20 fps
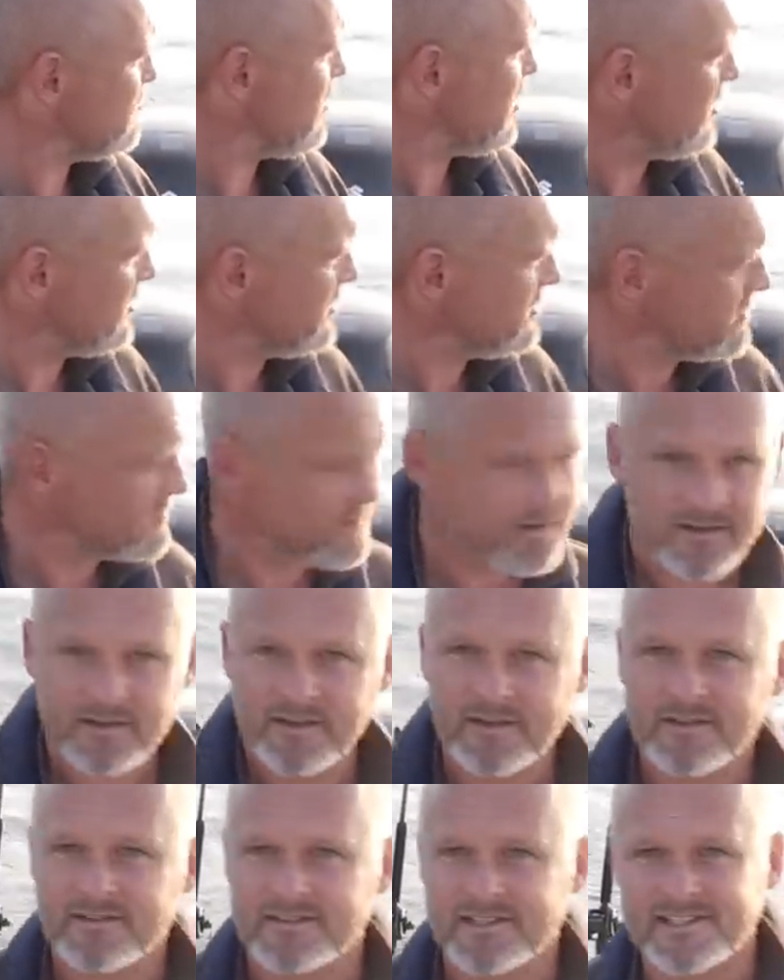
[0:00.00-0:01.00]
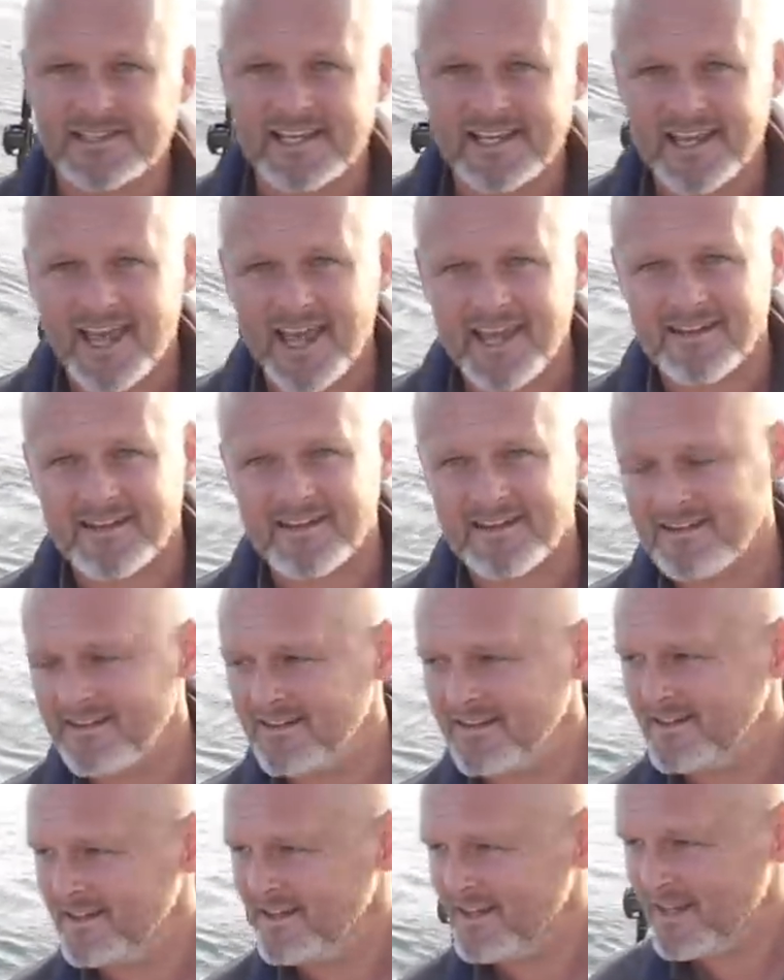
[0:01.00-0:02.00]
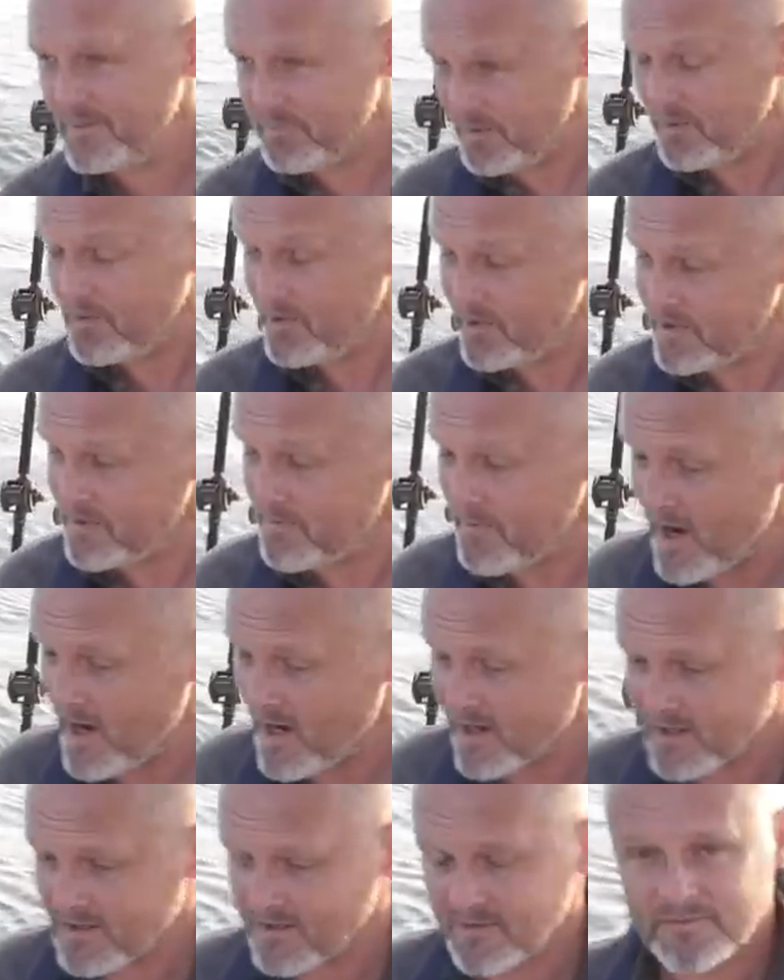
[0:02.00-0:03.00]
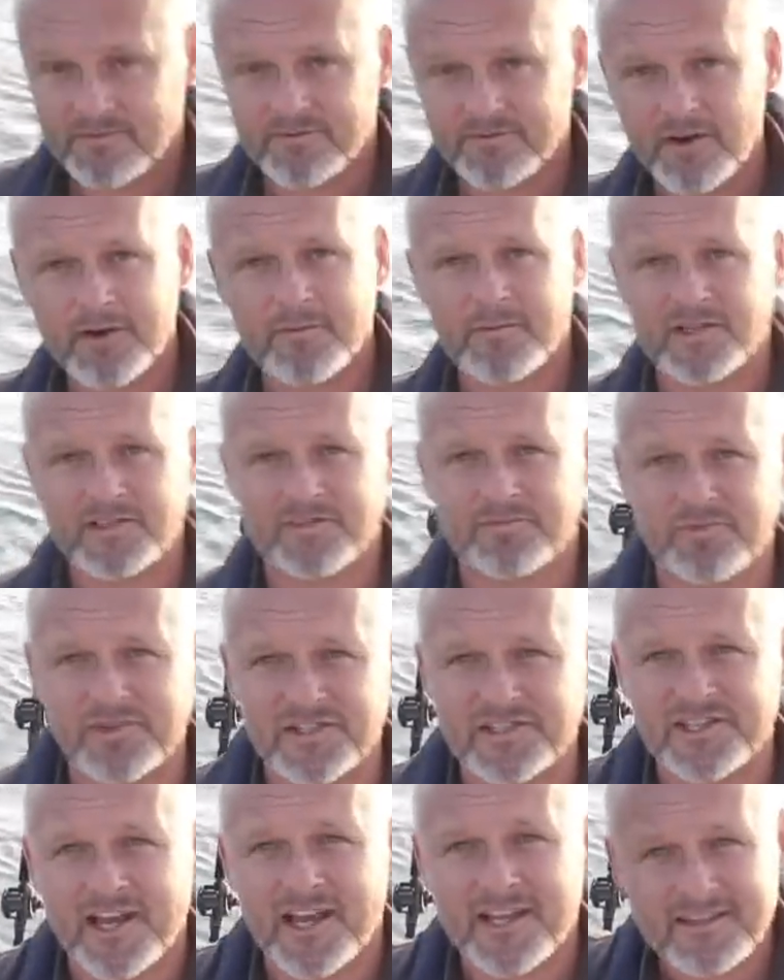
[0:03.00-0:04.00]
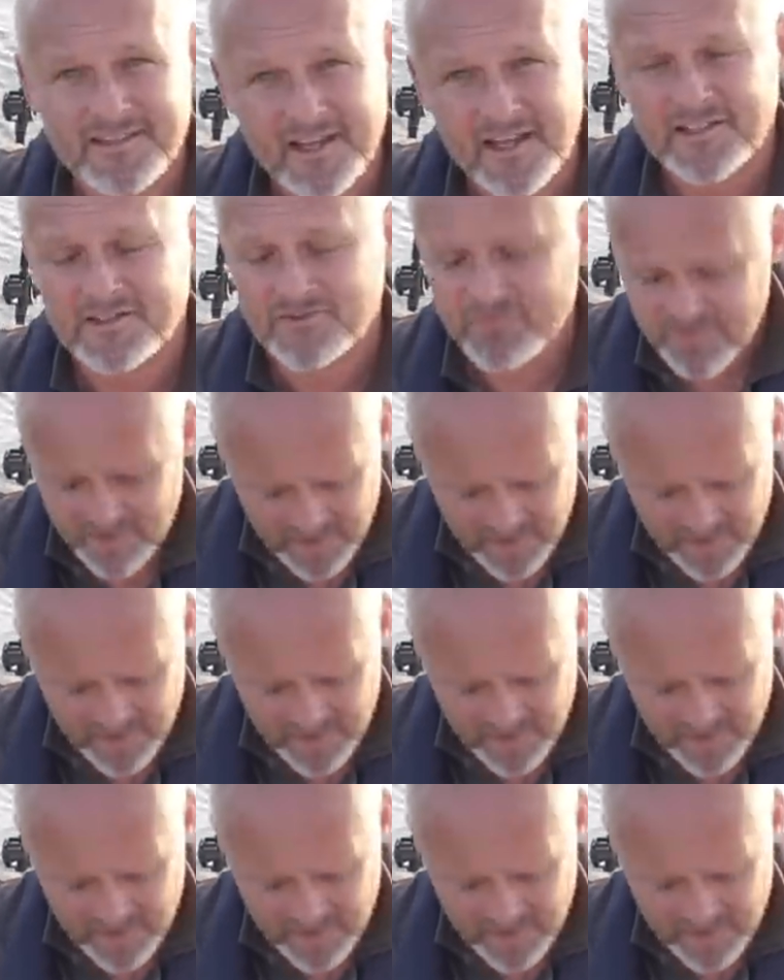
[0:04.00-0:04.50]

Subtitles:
Ron does it again. He put me on the mark, very much appreciated. Thanks,